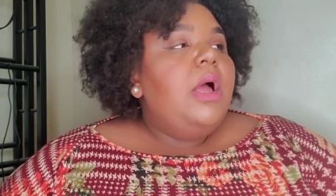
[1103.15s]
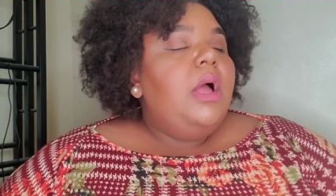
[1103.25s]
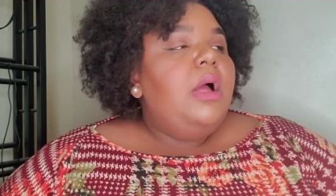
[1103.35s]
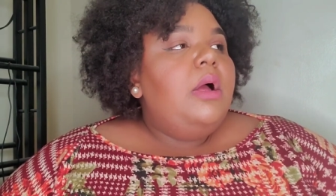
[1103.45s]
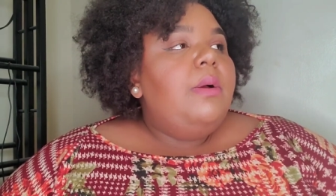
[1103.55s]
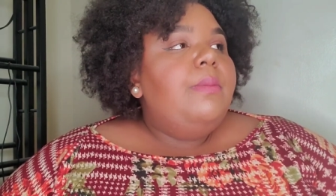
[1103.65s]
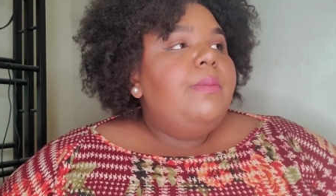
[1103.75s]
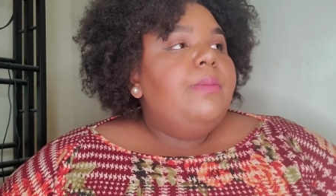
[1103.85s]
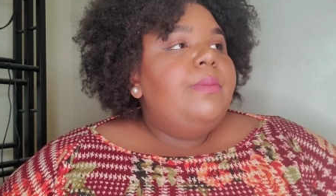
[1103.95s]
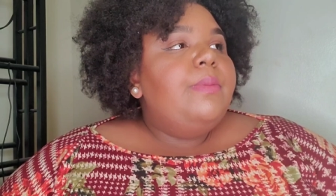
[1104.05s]

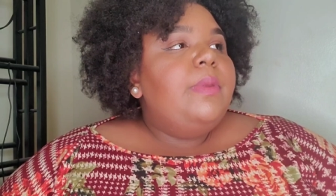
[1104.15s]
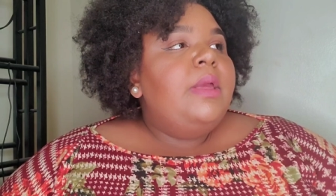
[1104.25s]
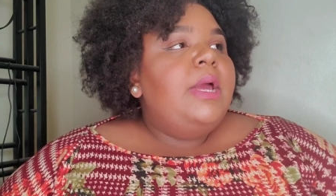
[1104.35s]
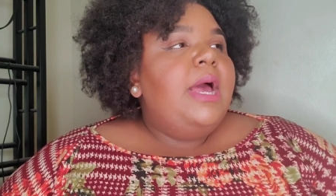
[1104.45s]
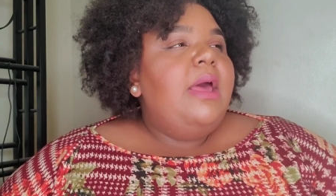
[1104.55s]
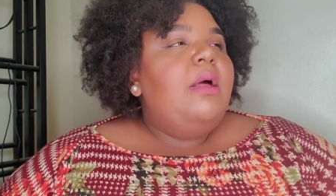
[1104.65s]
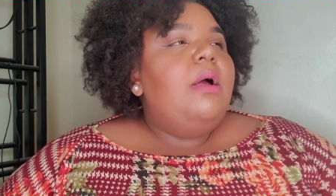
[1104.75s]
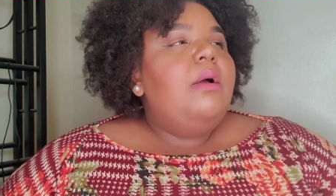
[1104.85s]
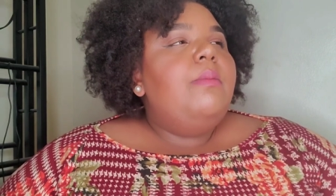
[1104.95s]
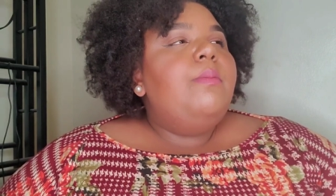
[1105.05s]
um
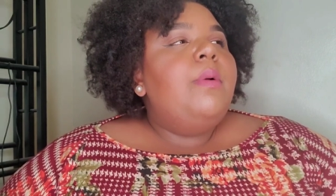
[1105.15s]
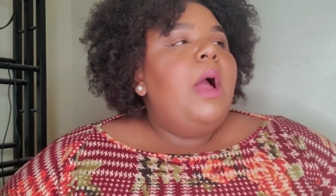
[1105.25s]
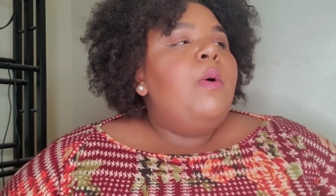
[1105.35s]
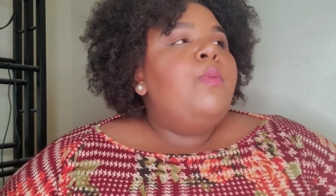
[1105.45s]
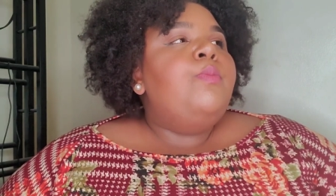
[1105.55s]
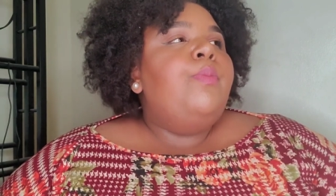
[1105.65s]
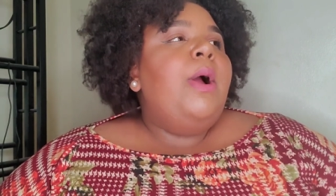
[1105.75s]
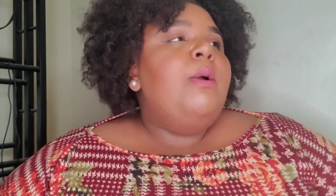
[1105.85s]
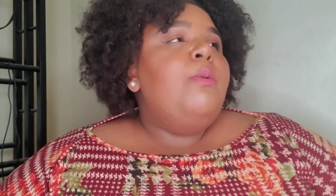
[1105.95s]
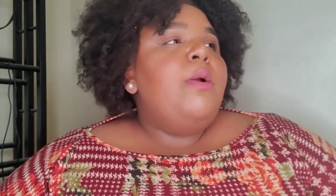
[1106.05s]
um I would
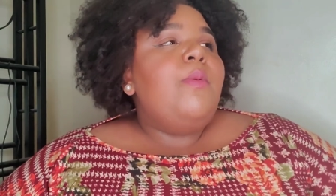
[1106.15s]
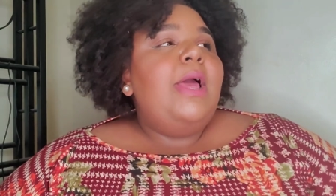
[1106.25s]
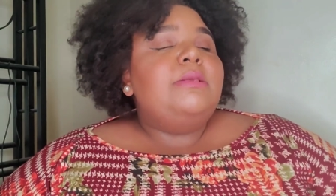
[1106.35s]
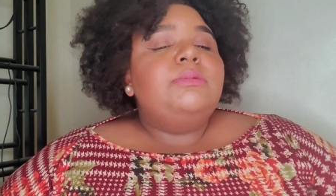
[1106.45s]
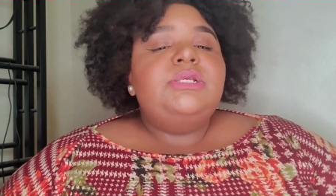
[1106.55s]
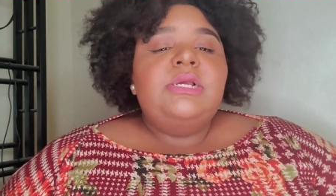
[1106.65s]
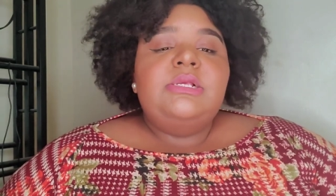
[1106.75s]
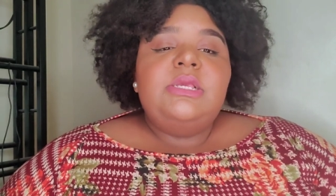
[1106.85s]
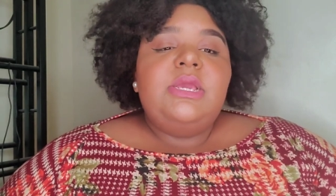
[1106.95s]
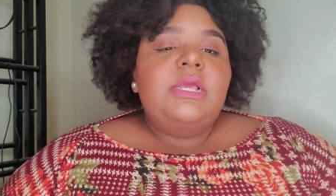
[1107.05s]
probably wear it with like some
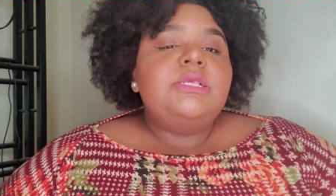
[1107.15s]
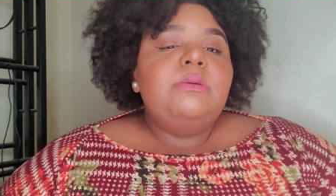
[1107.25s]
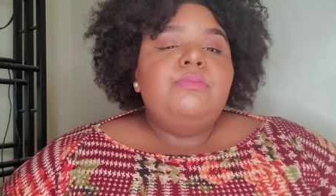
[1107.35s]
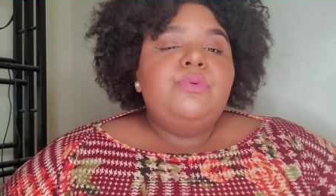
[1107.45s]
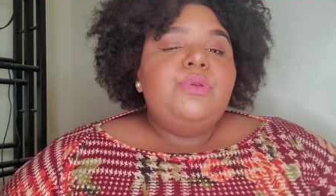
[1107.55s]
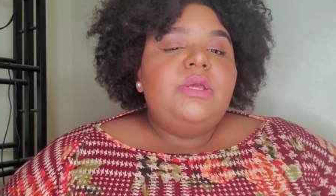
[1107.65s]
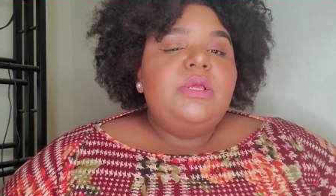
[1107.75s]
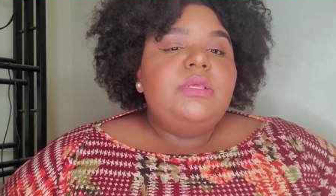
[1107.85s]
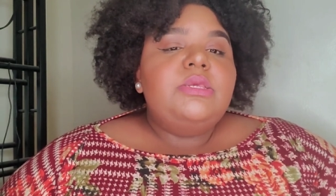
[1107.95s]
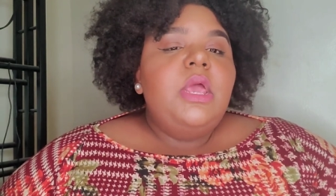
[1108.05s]
jeans, again, some
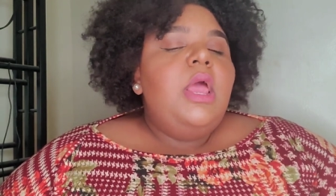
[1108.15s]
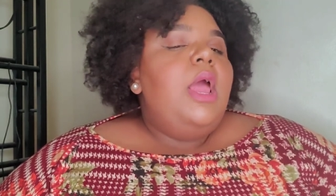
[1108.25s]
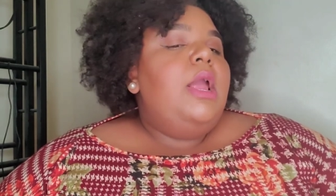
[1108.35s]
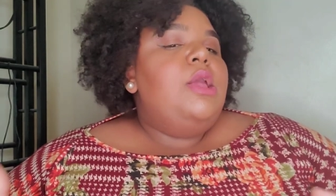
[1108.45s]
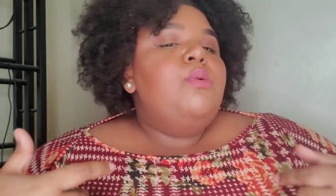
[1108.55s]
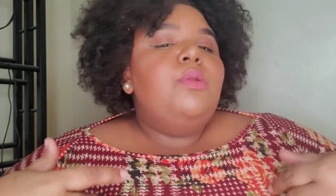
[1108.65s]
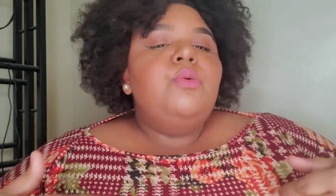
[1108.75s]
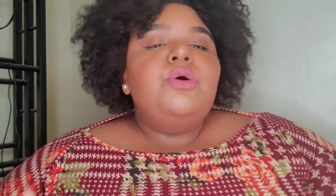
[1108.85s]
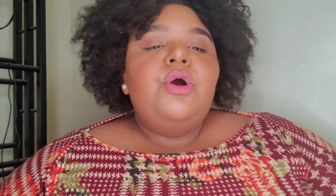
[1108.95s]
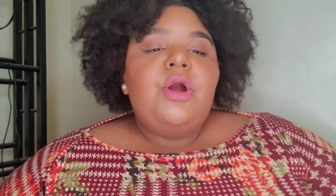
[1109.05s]
booties, cute
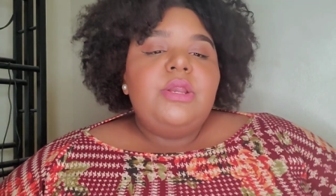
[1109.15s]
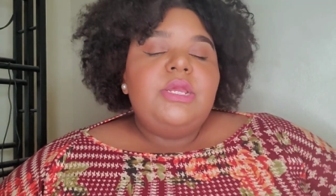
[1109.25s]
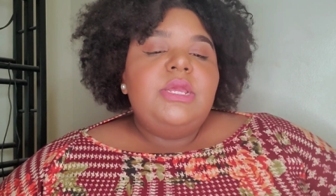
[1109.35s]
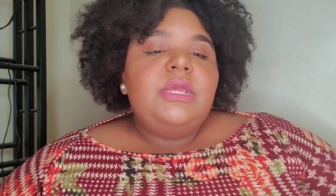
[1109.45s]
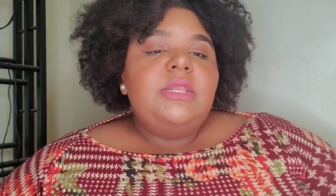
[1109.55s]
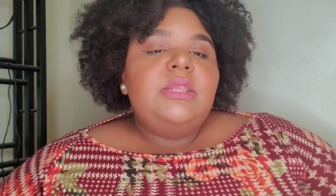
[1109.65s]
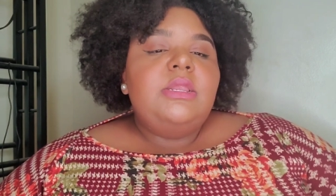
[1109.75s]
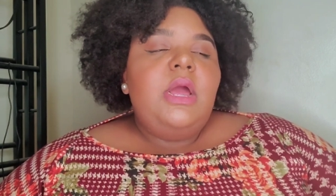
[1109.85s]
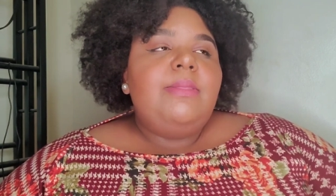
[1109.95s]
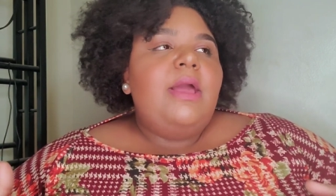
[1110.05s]
little cardigan,
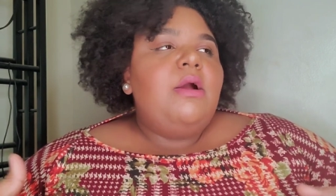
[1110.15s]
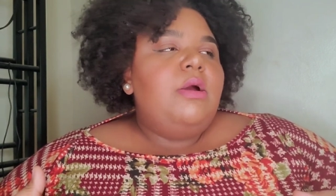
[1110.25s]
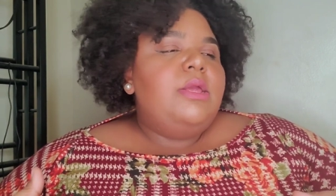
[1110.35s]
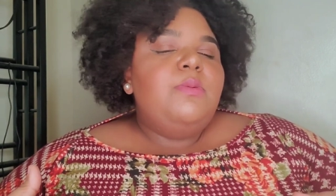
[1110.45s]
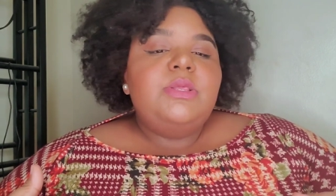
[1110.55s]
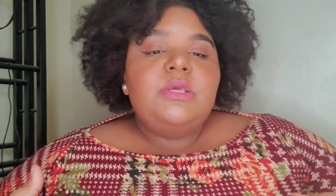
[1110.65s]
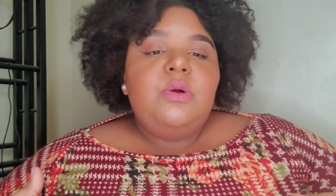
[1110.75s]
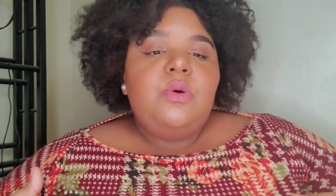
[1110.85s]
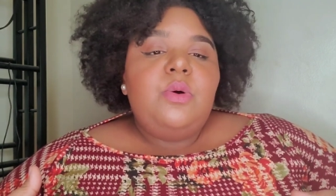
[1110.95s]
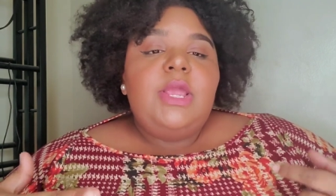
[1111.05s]
um not cardigan, what's it
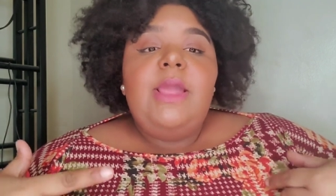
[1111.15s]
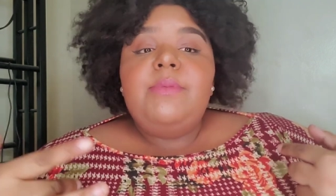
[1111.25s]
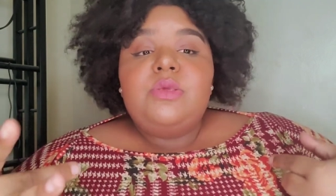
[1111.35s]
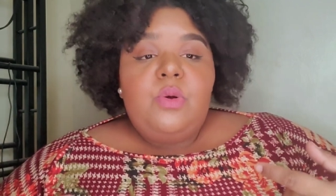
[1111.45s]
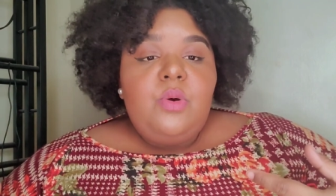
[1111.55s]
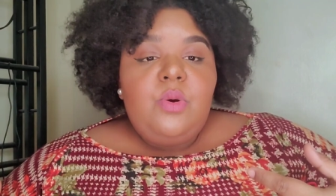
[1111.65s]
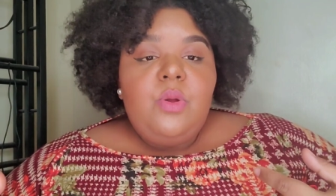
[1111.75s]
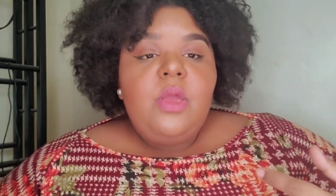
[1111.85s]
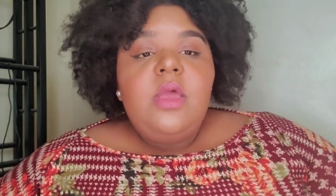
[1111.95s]
called, camisole,